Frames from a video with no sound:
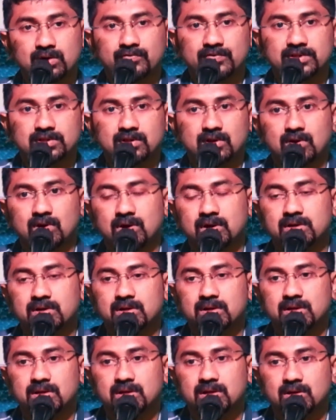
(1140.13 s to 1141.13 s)
walk with the lord
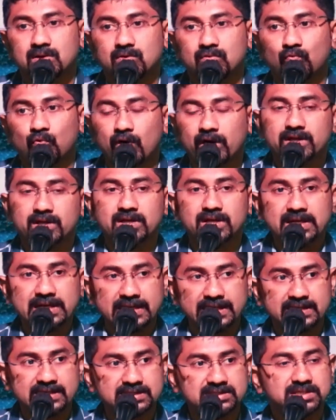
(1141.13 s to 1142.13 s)
walking in
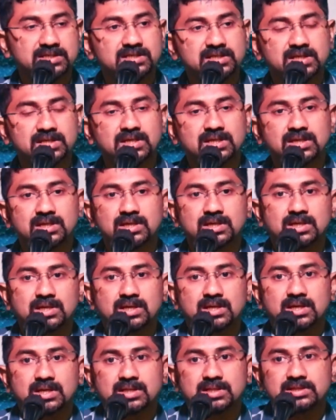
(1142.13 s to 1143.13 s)
integrity
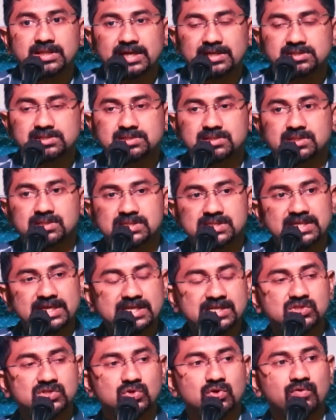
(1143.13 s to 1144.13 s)
that
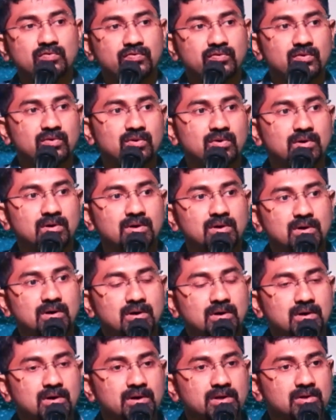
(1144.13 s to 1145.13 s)
sense of uh,
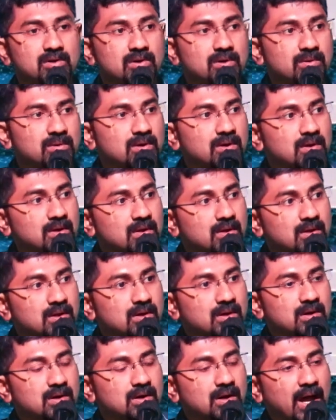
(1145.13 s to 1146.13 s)
uh, you know
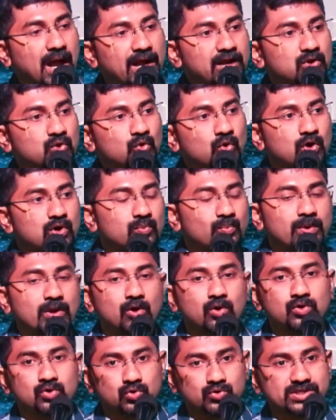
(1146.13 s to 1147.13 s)
uh, i do not
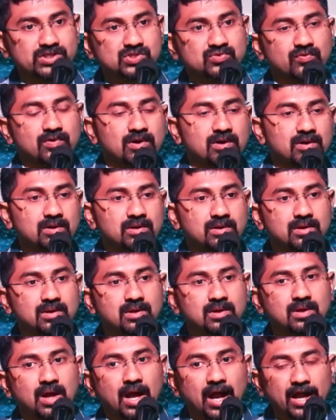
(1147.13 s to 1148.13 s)
belong to this world
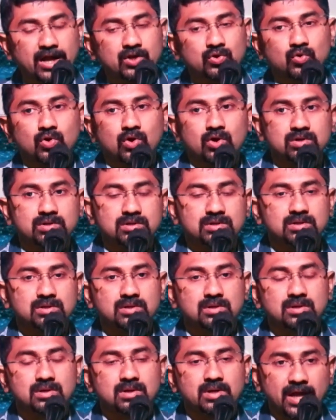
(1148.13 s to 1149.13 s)
i do not
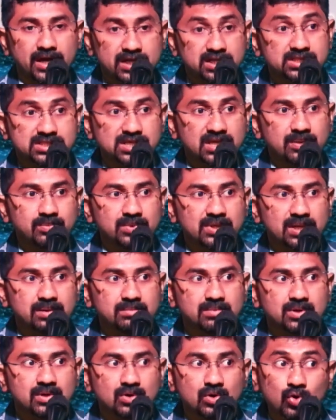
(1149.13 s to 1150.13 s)
at the same
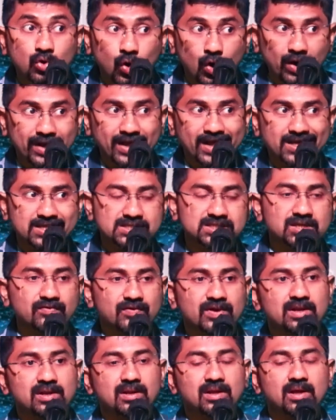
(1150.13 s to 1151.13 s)
time god has
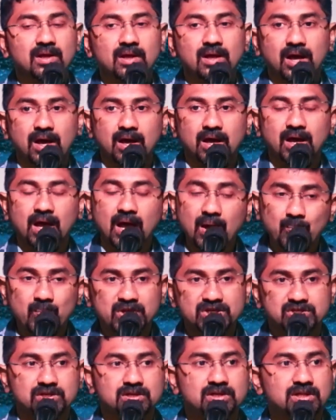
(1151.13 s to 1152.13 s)
given a
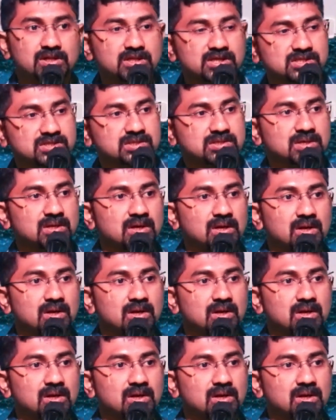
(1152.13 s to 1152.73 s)
mission in this